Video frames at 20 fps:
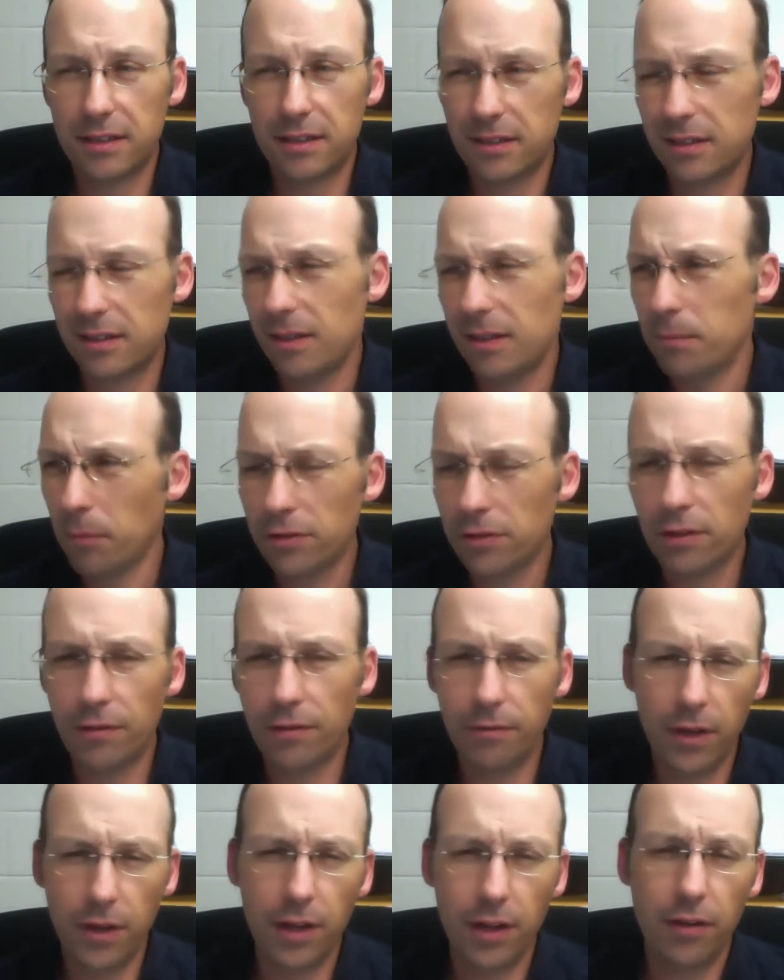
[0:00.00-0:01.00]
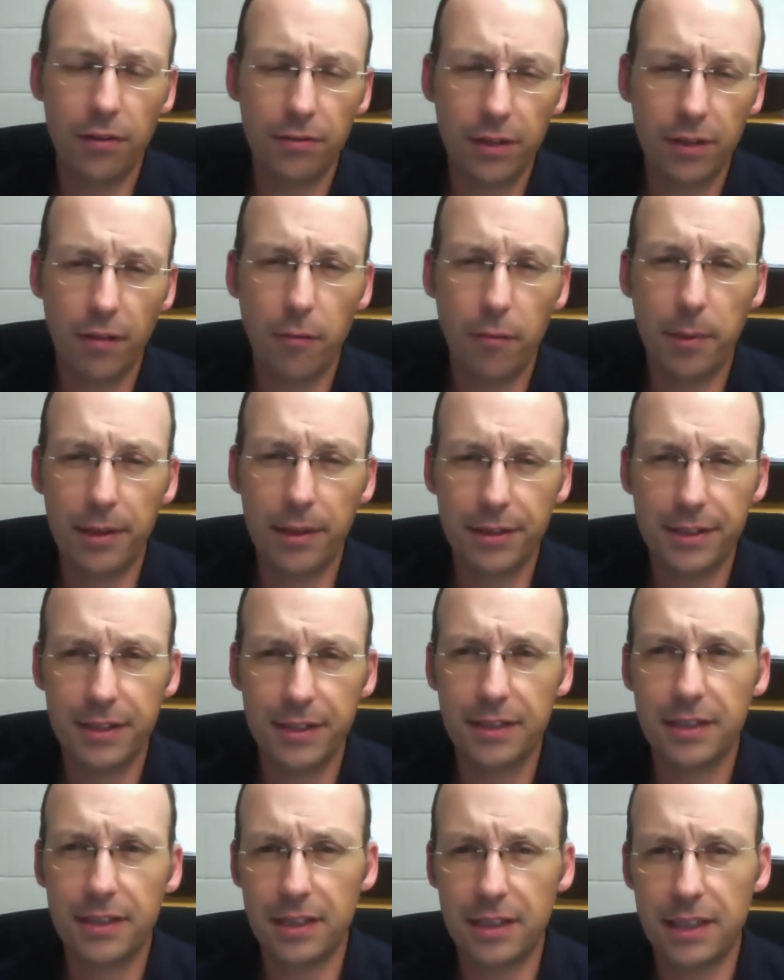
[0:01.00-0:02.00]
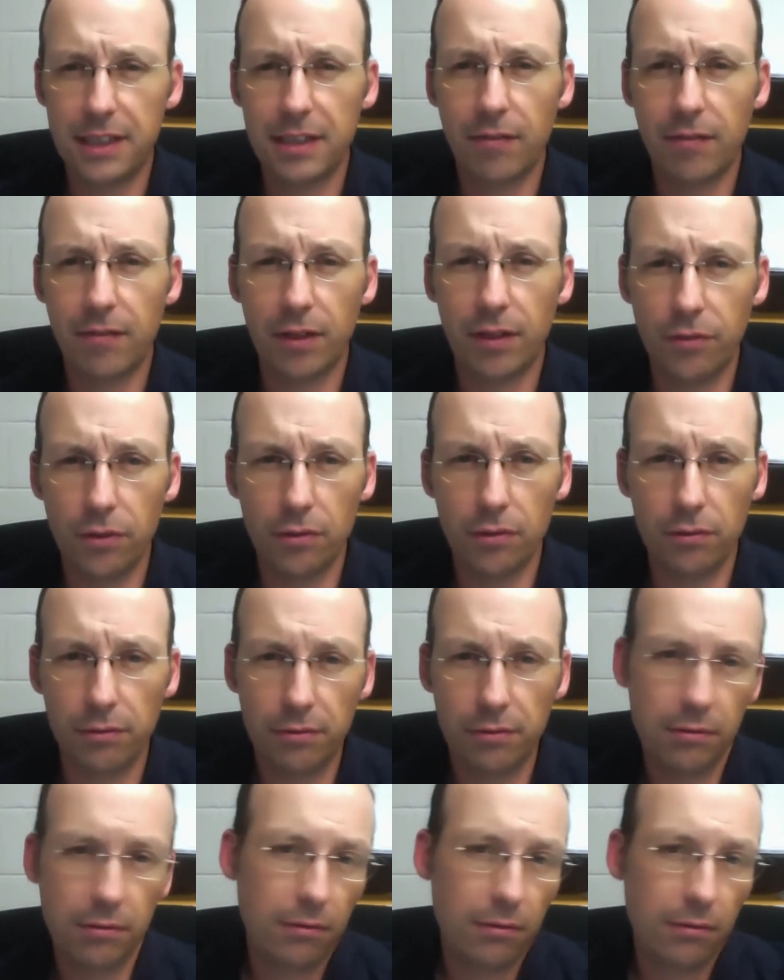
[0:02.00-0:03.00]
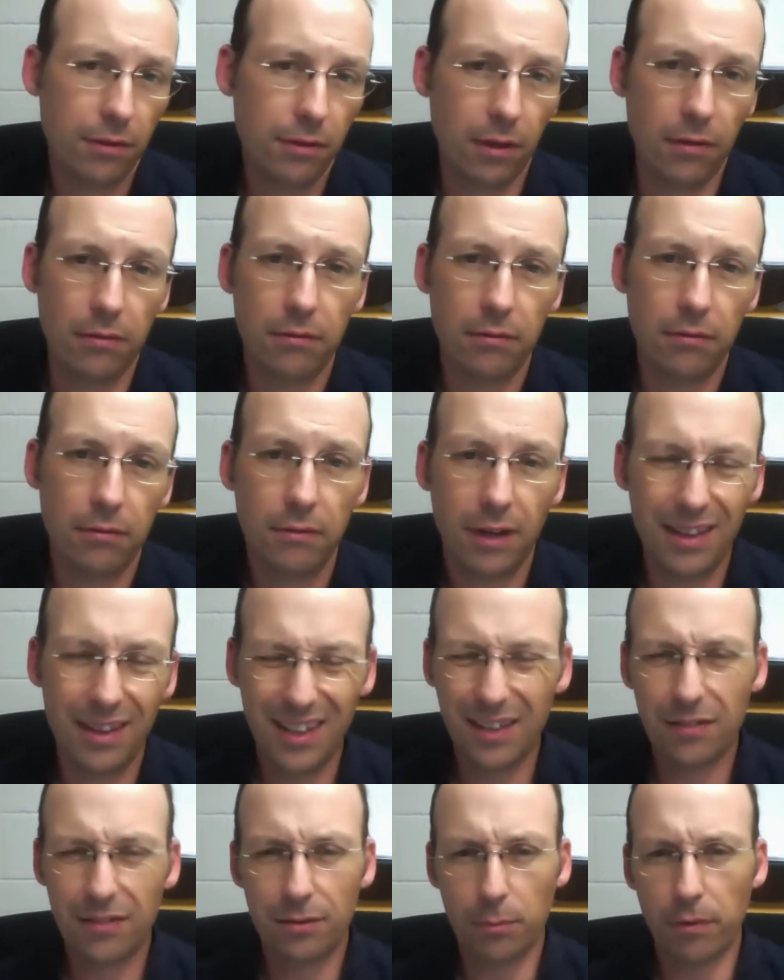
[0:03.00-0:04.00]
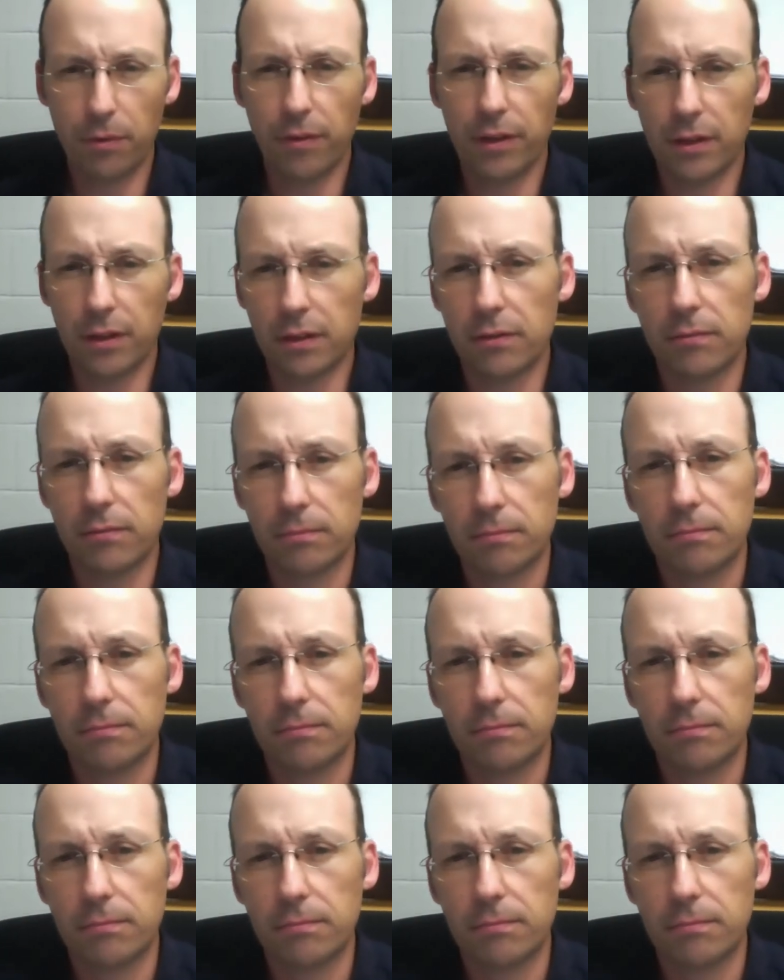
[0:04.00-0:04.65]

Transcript: most of the videos have about 60 to 70 views, so I think it's somewhere around there.